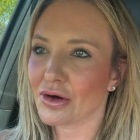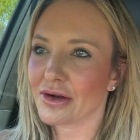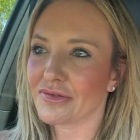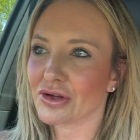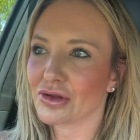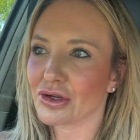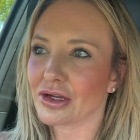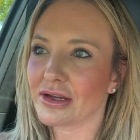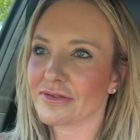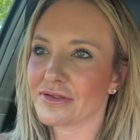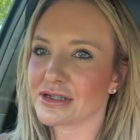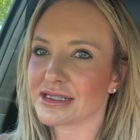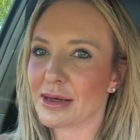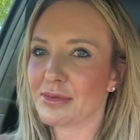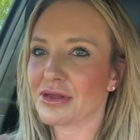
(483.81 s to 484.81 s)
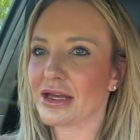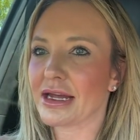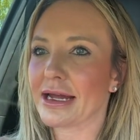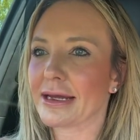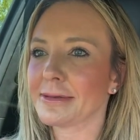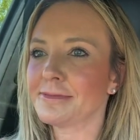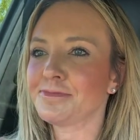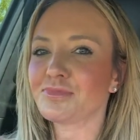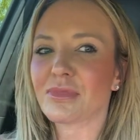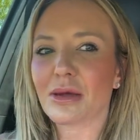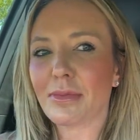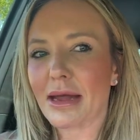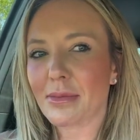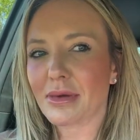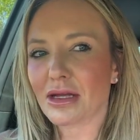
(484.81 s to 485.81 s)
If you're looking for something that
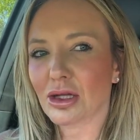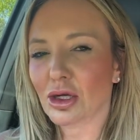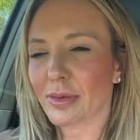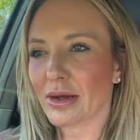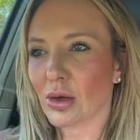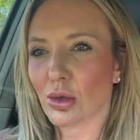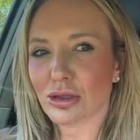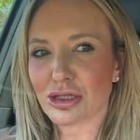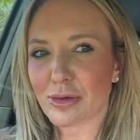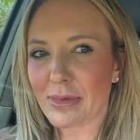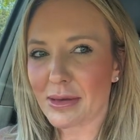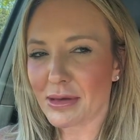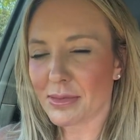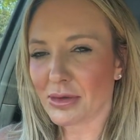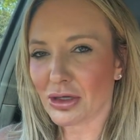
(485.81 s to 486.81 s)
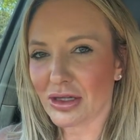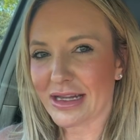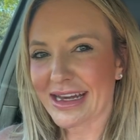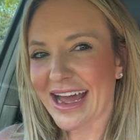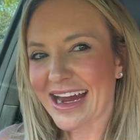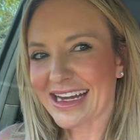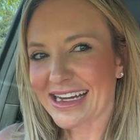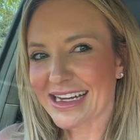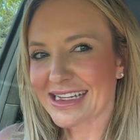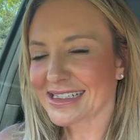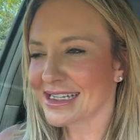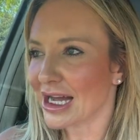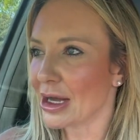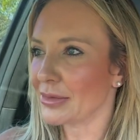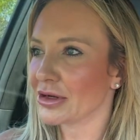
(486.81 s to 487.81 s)
might be a little bit older, maybe built in the 90s,
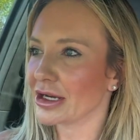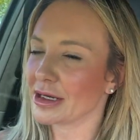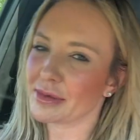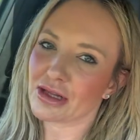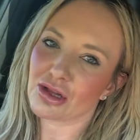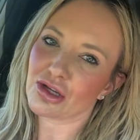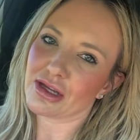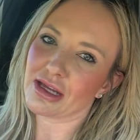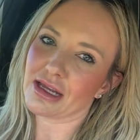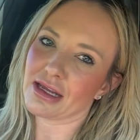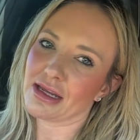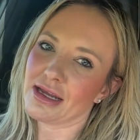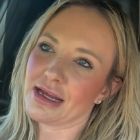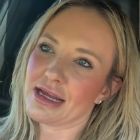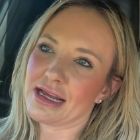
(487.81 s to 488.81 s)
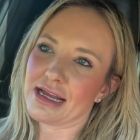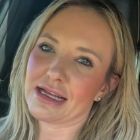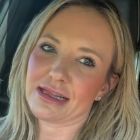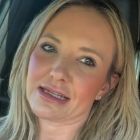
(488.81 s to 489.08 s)
um, you're gonna be looking in